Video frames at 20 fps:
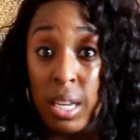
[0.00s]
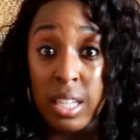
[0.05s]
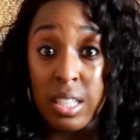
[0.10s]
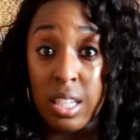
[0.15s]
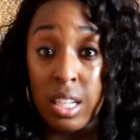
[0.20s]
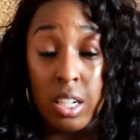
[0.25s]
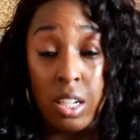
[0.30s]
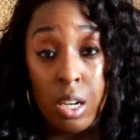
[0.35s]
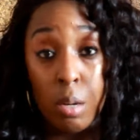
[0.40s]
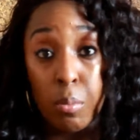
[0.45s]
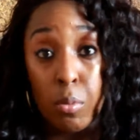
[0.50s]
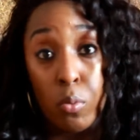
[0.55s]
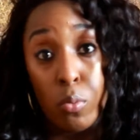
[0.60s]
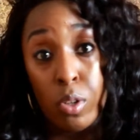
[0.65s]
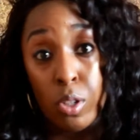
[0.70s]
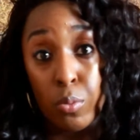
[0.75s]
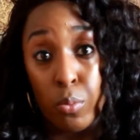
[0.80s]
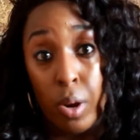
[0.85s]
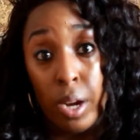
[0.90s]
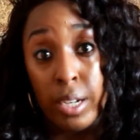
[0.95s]
isn't
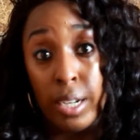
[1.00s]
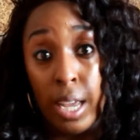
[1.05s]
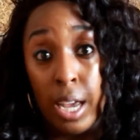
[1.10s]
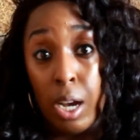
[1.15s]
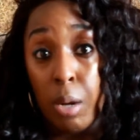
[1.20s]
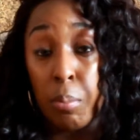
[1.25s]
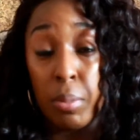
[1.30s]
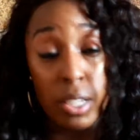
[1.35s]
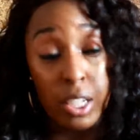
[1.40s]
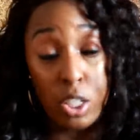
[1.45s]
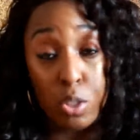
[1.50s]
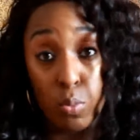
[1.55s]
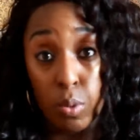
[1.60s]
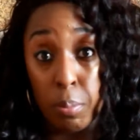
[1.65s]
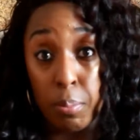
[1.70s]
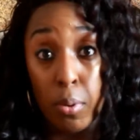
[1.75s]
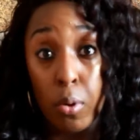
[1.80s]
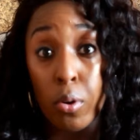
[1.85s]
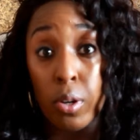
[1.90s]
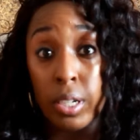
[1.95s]
#1 right now, but it's
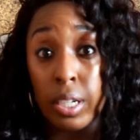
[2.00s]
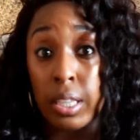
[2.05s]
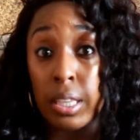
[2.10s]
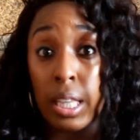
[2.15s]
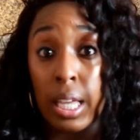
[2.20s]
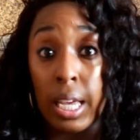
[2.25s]
reported